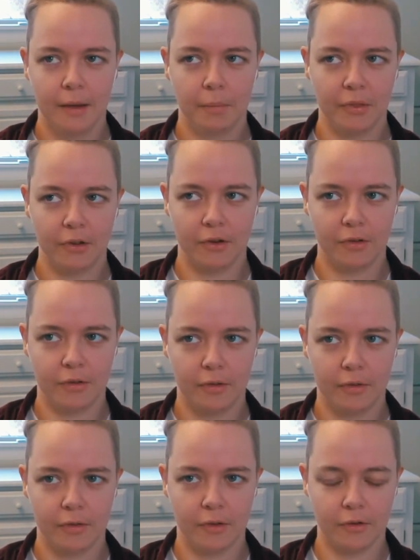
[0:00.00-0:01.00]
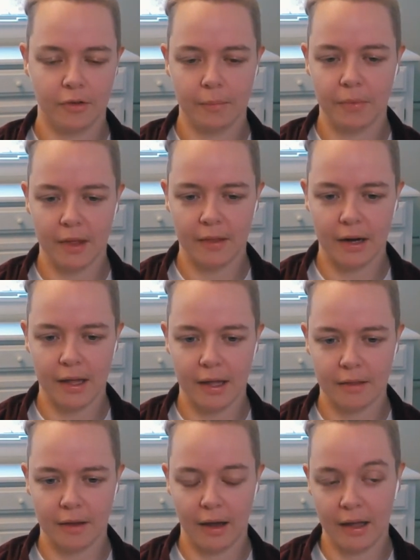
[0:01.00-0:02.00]
but there's there's something that i
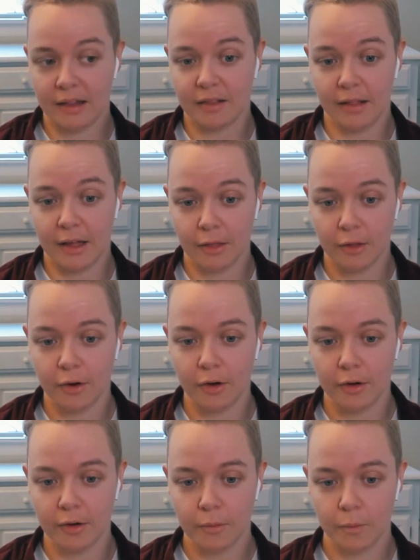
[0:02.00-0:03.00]
get to i get to like learn